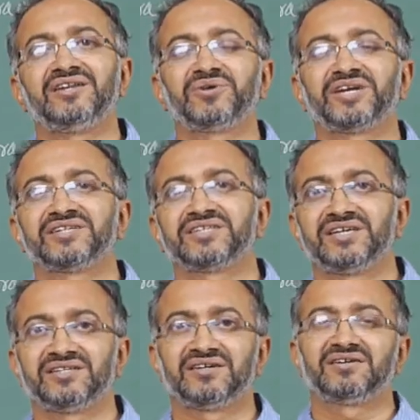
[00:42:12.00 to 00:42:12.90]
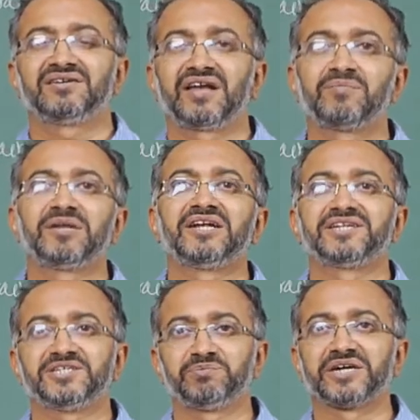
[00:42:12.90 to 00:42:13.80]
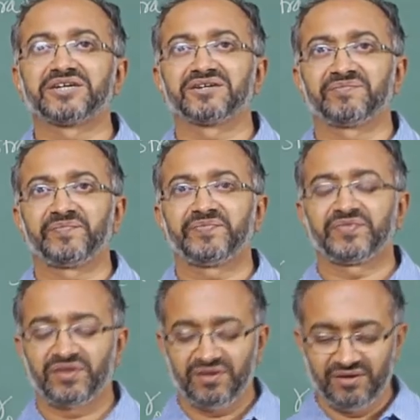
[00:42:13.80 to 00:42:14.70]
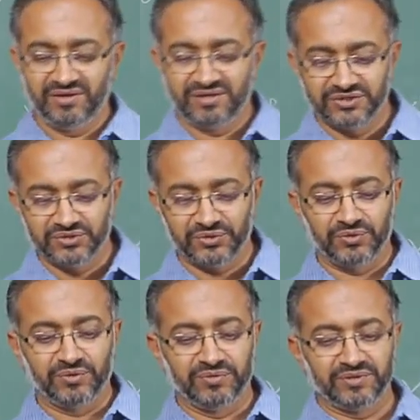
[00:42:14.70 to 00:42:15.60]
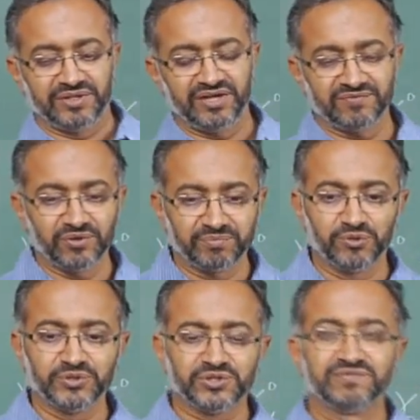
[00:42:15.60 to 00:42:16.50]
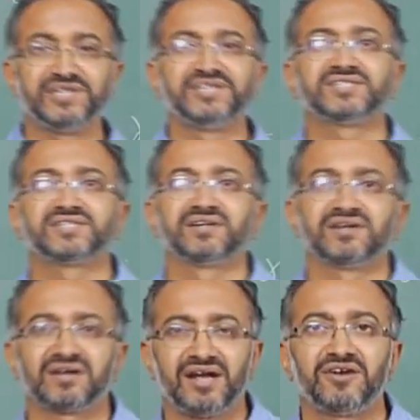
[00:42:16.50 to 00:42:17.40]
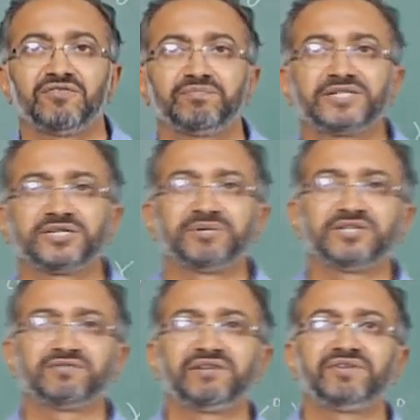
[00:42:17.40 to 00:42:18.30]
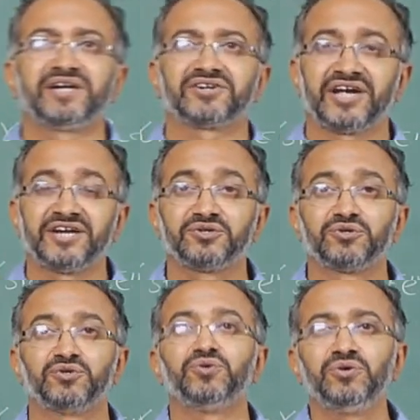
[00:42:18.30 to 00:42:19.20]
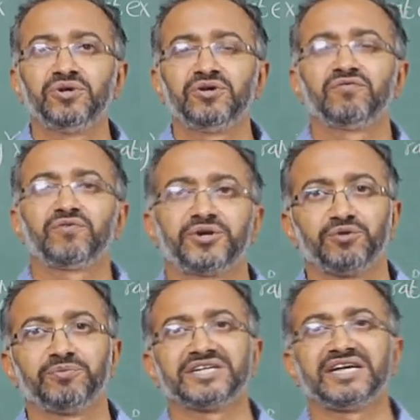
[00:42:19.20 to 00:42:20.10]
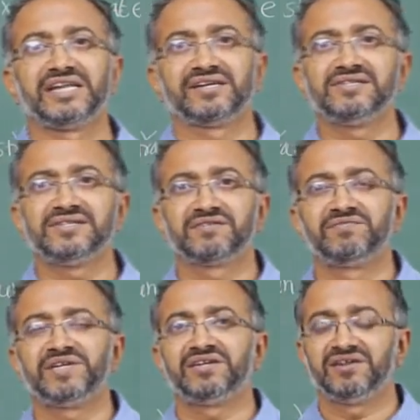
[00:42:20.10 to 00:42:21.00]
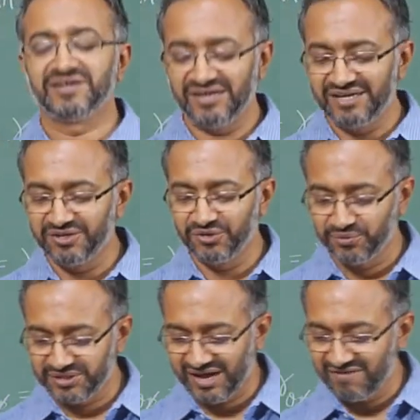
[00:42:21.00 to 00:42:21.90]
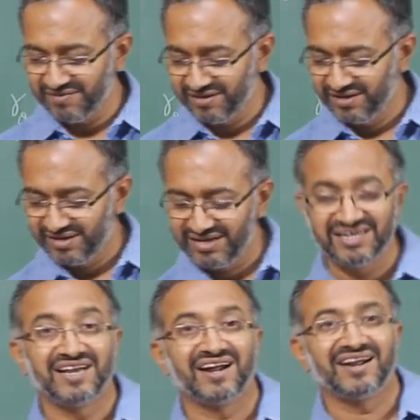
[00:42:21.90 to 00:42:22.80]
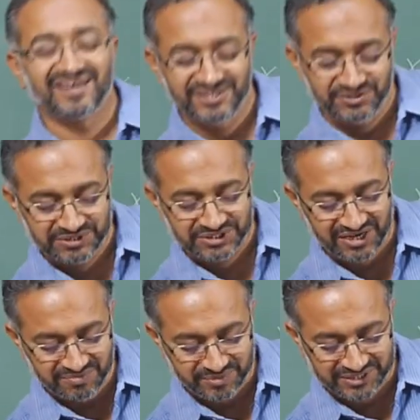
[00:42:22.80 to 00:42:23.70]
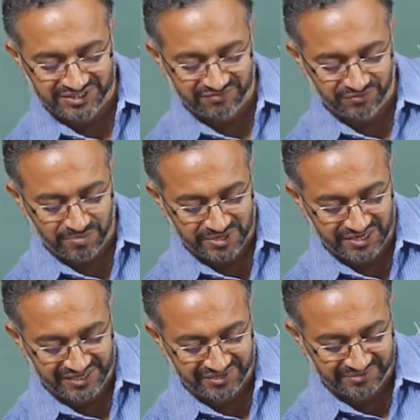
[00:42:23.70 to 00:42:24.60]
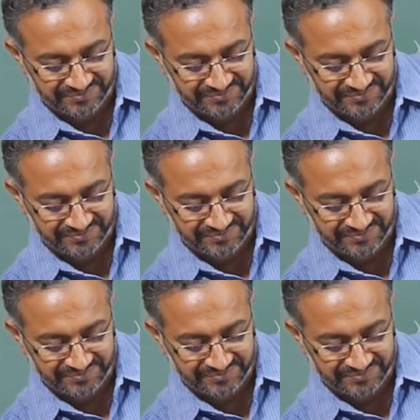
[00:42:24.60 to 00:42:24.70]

you can say the reliability is better. So therefore, most of these kind of measurements when we are trying to do for new materials, we really don't have any guidelines which are present from earlier.